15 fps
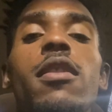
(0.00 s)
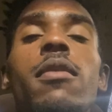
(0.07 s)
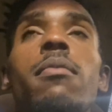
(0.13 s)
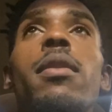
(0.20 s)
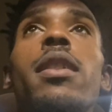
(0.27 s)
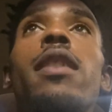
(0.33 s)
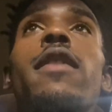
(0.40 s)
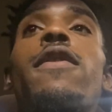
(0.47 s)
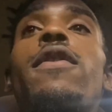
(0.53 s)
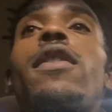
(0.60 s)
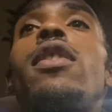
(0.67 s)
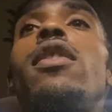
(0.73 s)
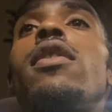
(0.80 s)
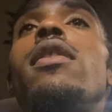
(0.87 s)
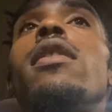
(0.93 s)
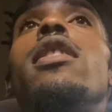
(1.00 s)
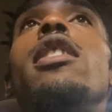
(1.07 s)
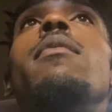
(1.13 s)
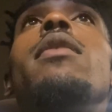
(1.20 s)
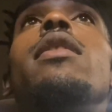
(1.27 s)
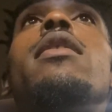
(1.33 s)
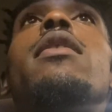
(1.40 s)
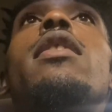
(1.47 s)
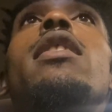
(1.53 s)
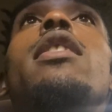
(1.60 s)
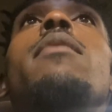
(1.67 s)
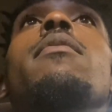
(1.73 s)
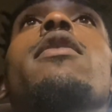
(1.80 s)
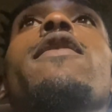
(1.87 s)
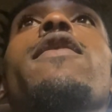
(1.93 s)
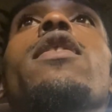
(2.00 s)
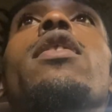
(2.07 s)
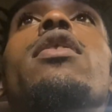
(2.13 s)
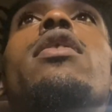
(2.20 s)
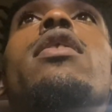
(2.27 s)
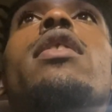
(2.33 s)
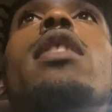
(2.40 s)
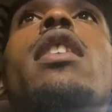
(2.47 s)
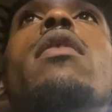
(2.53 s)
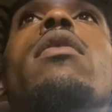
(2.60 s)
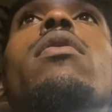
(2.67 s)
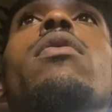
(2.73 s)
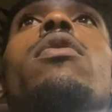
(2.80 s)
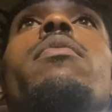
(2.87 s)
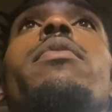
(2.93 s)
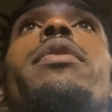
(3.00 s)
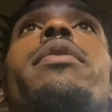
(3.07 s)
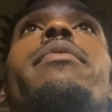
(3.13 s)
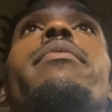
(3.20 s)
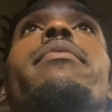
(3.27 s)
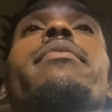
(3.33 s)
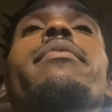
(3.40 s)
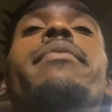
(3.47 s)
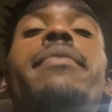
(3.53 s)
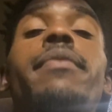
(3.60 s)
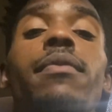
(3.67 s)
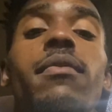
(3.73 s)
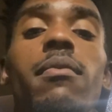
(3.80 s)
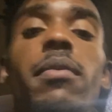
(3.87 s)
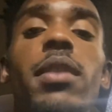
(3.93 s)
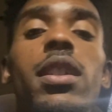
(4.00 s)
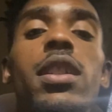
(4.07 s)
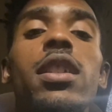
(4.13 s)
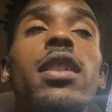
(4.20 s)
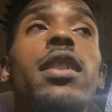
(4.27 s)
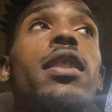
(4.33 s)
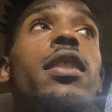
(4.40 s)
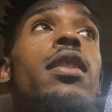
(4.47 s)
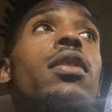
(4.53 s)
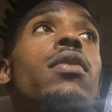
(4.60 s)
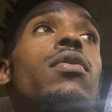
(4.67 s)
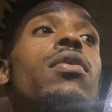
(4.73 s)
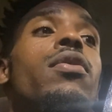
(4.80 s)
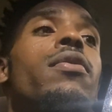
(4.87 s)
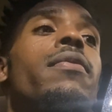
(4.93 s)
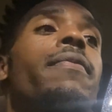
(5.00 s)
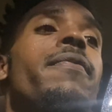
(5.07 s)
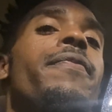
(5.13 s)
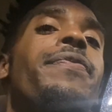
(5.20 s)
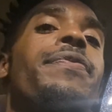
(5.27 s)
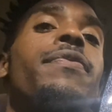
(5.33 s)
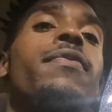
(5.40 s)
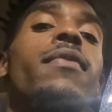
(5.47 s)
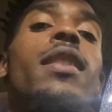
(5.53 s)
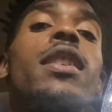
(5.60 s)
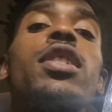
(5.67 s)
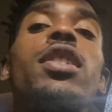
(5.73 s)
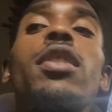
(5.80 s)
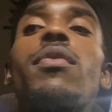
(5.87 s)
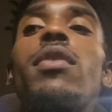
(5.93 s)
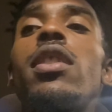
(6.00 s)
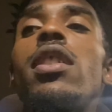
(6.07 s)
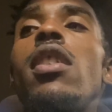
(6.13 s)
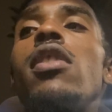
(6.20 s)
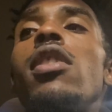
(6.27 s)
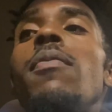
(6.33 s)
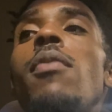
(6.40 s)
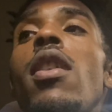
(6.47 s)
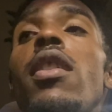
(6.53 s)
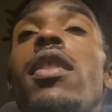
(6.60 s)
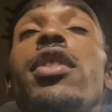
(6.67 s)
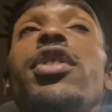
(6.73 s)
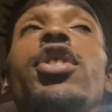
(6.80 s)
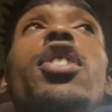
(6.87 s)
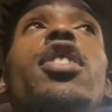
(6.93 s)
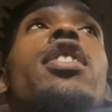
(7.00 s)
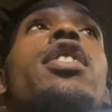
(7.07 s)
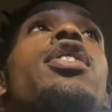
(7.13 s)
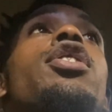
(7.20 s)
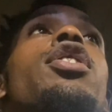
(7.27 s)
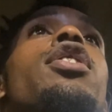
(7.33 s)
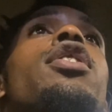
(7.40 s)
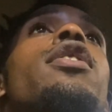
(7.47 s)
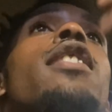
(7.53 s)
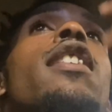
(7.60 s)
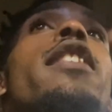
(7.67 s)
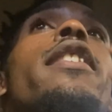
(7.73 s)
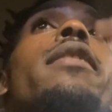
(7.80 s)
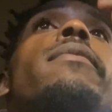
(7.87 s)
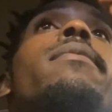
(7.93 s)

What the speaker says: But fuck, let me cut these motherfuckers down a little bit. But shit, you know, this shit really all a part of the journey and shit. Like,